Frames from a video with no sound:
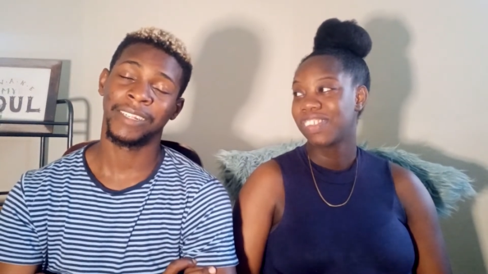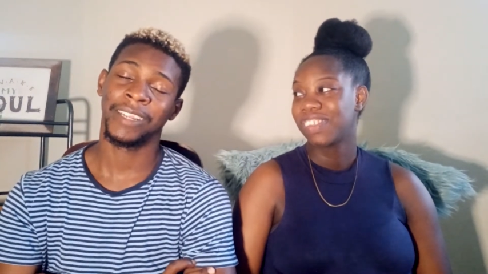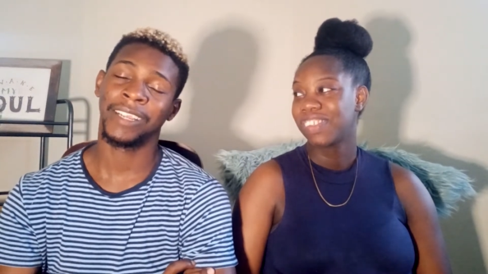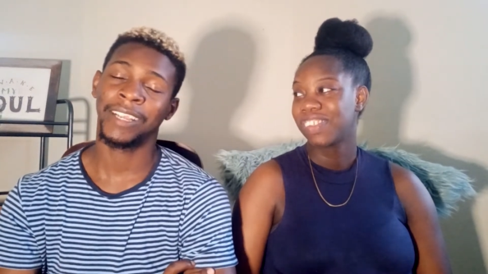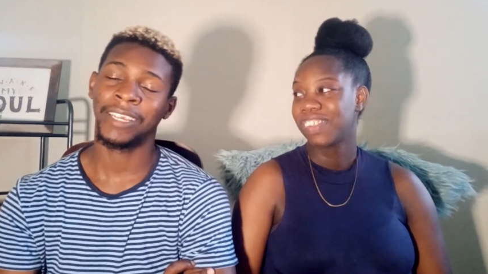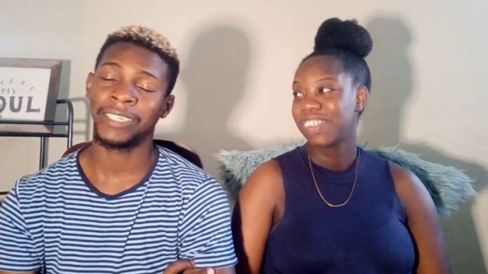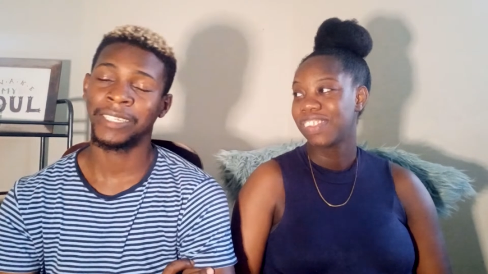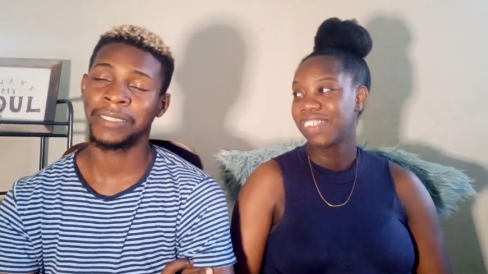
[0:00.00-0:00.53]
Speaker 1: I
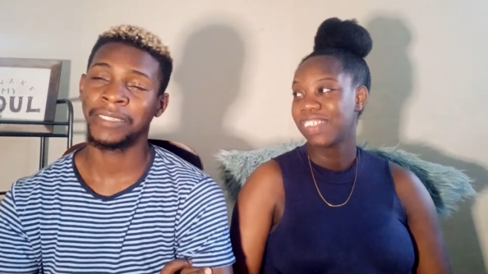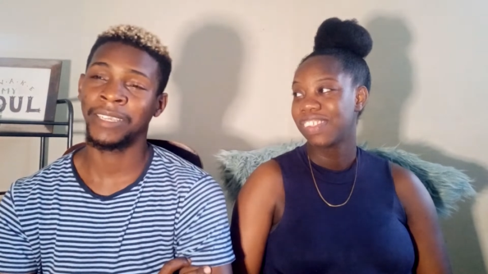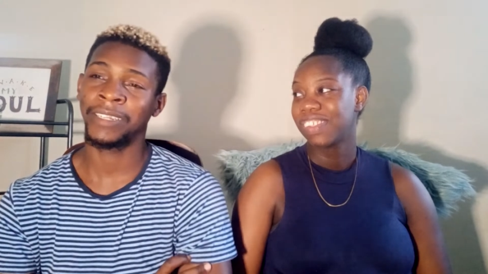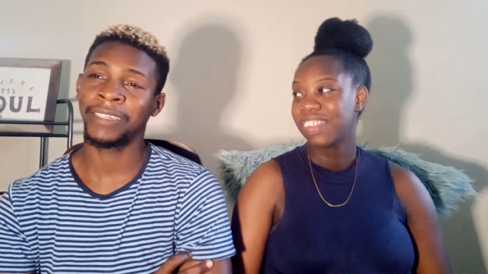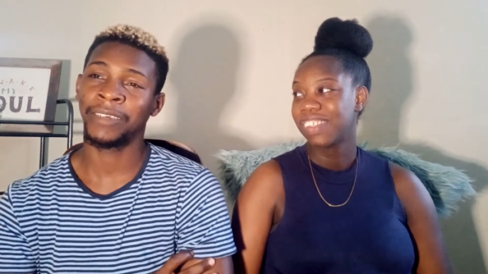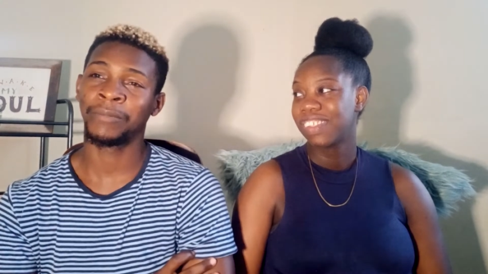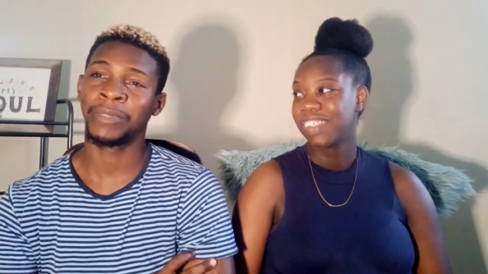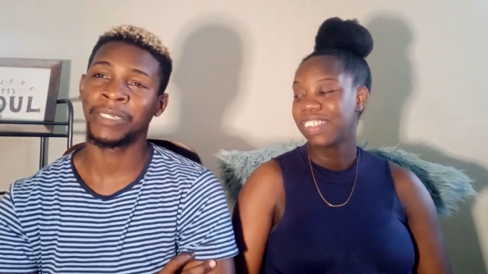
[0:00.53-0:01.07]
understand
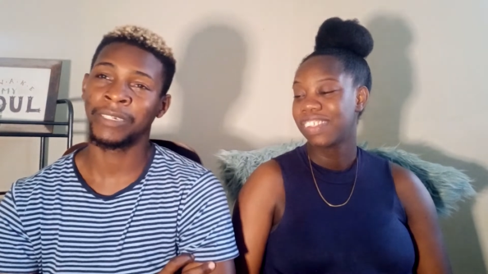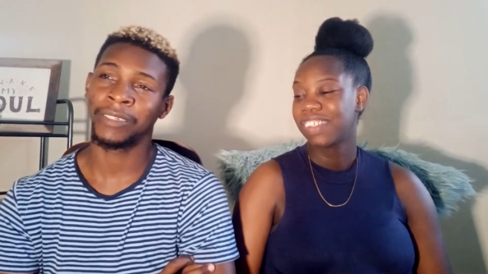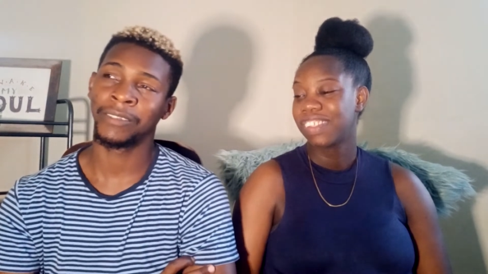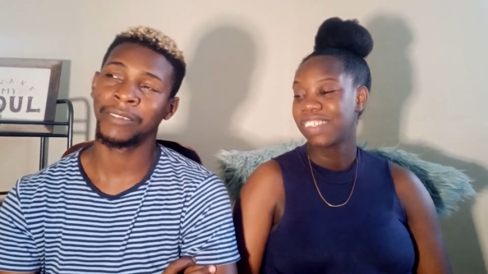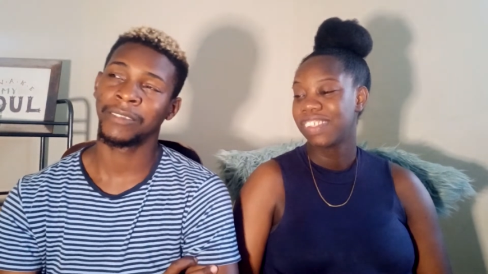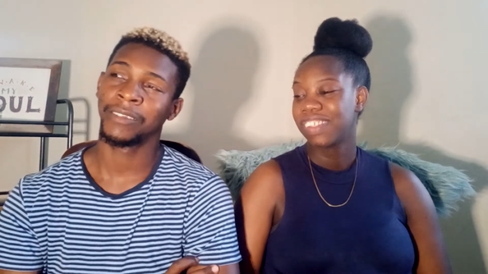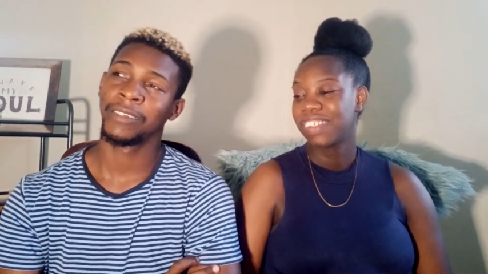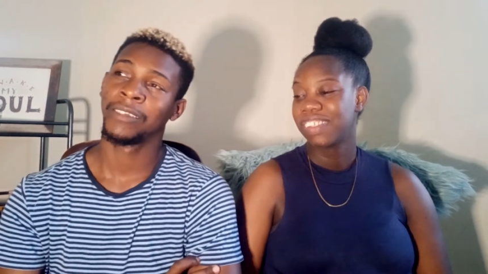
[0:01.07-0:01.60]
that because
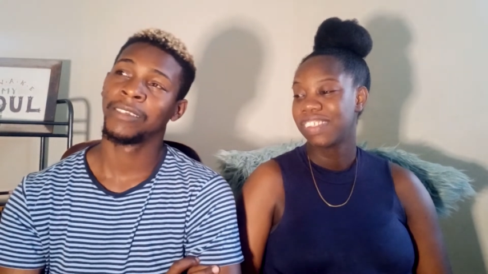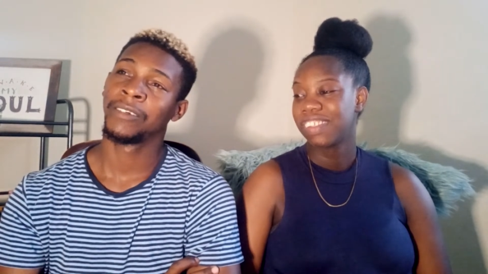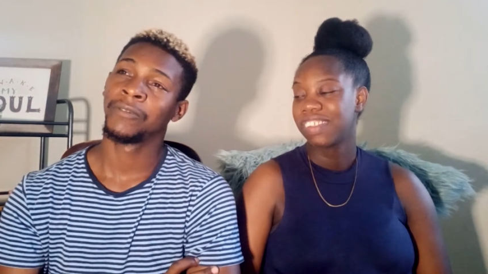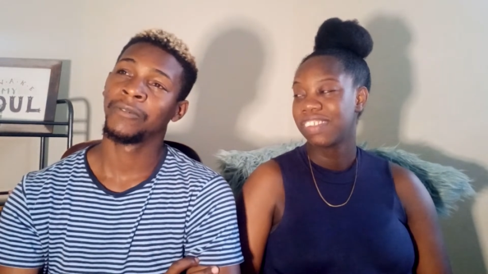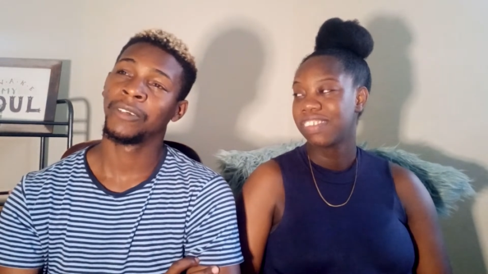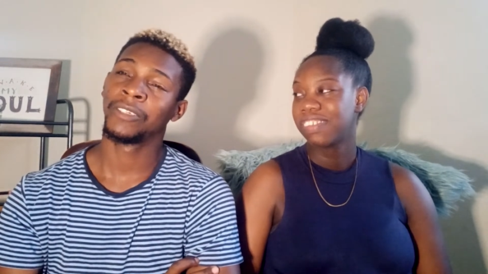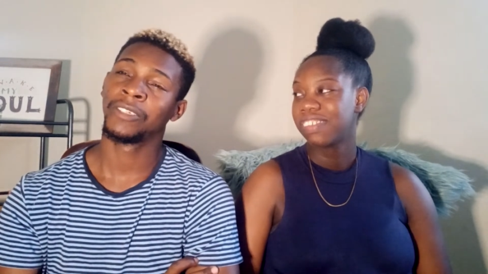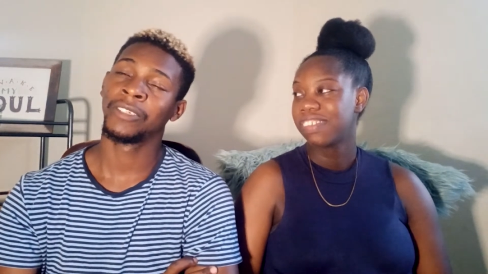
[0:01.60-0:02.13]

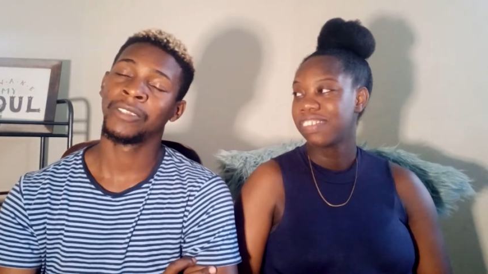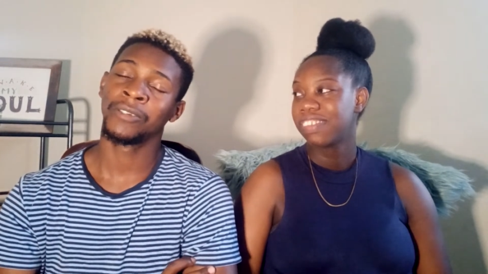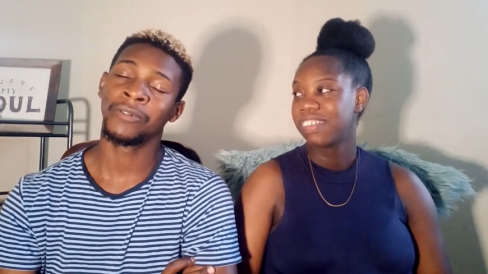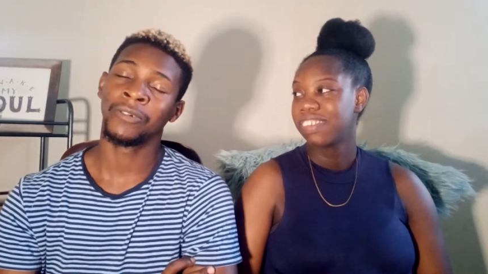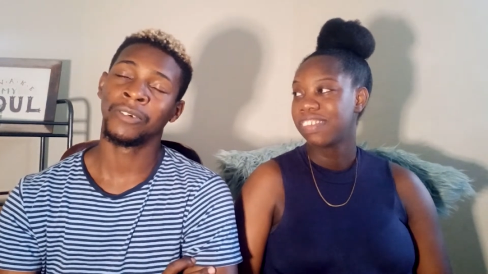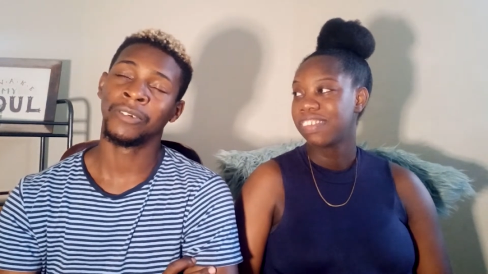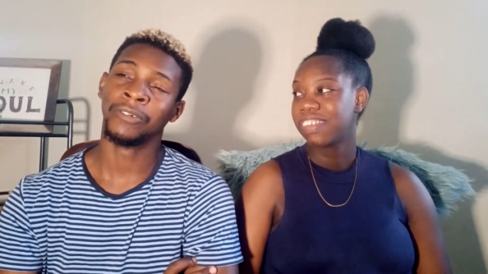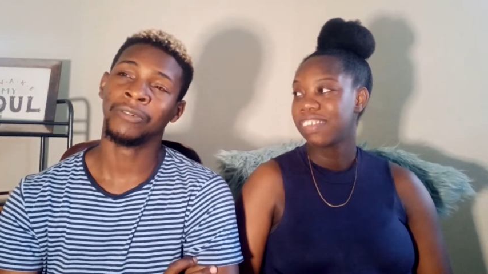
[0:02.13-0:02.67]
what she's
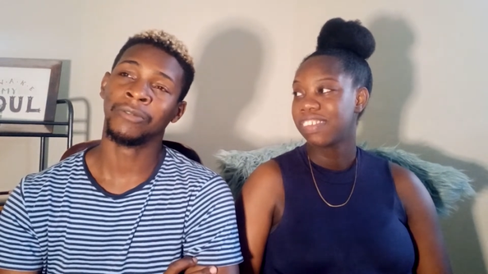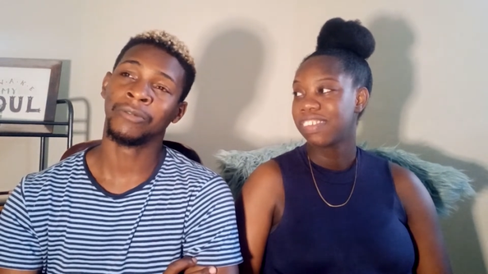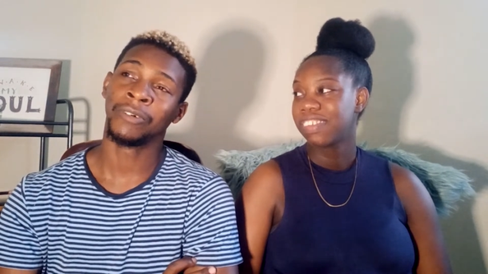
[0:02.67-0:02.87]
going through,